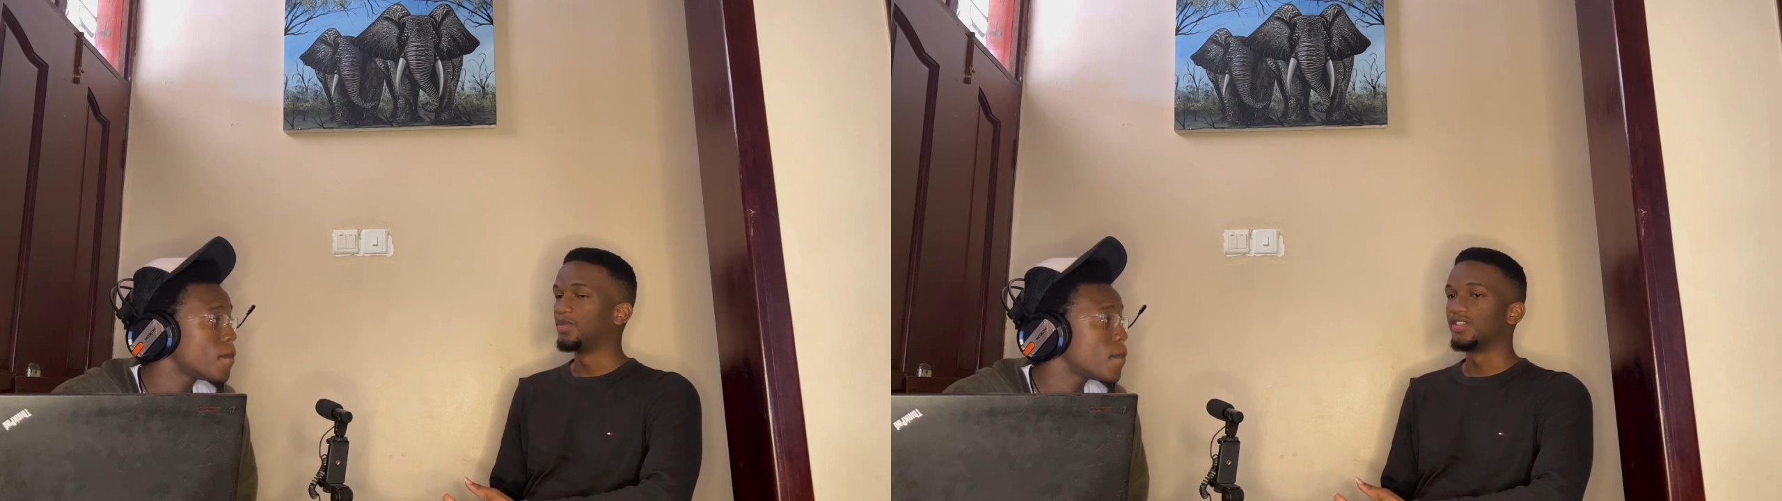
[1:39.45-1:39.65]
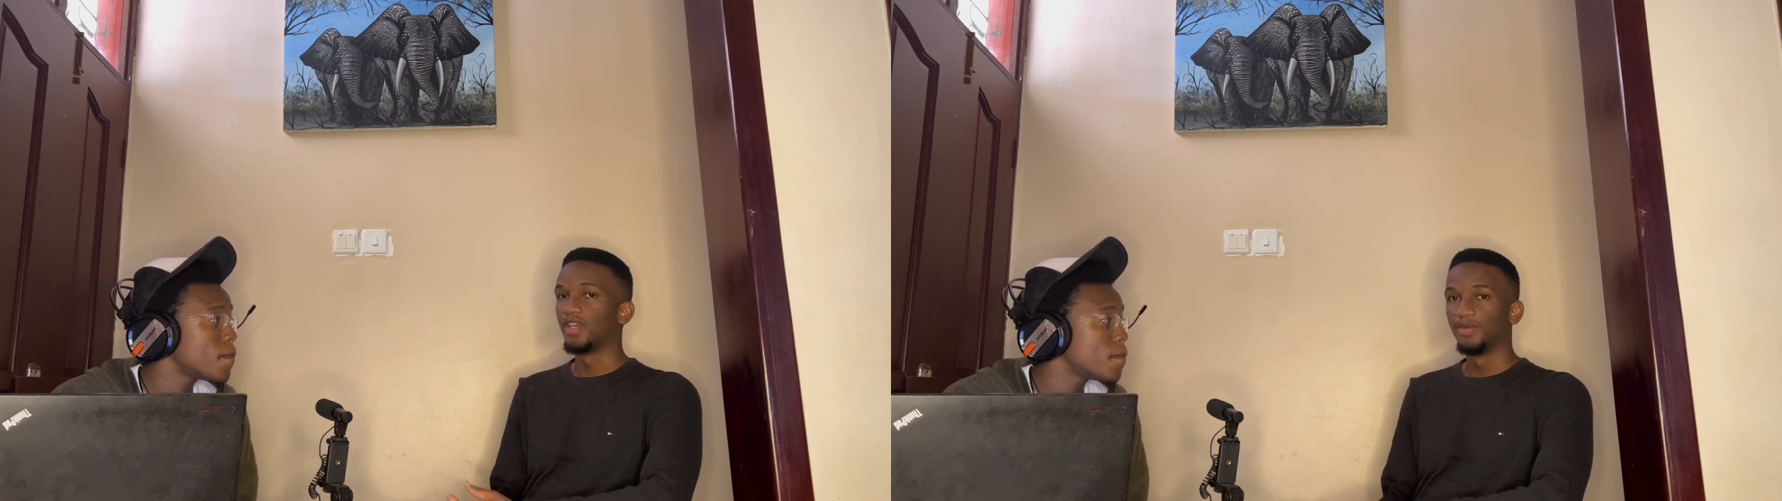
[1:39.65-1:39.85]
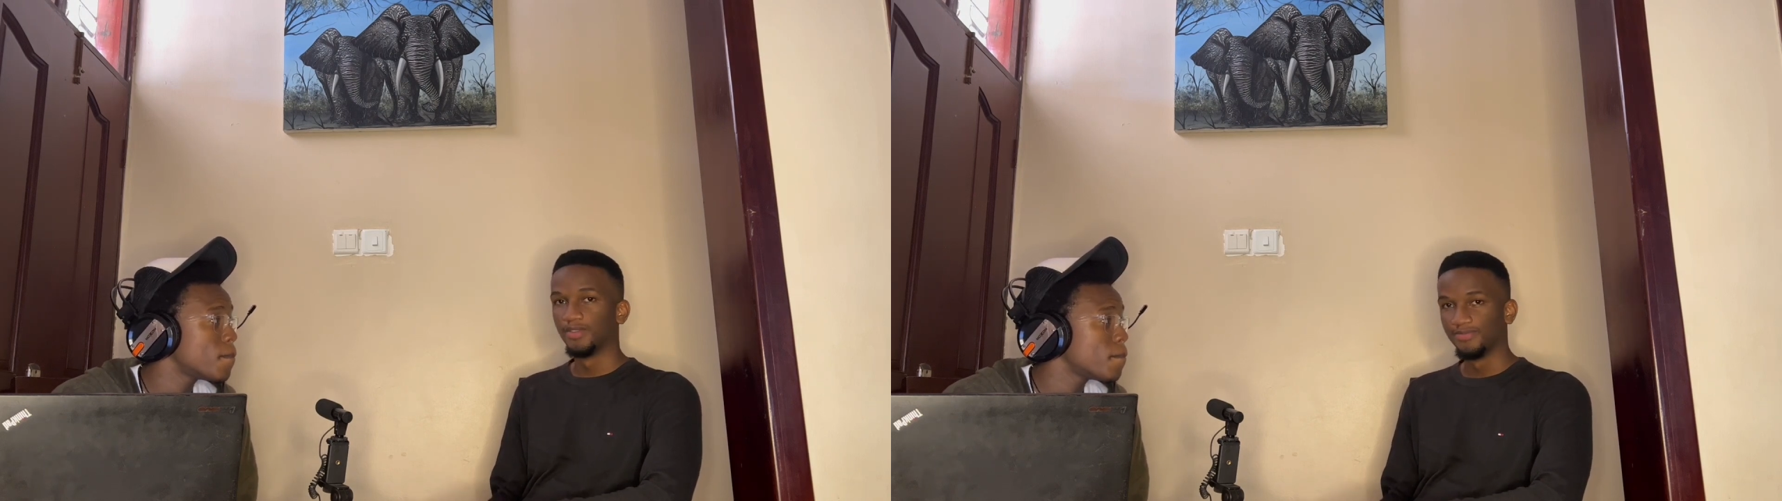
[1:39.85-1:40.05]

is Emil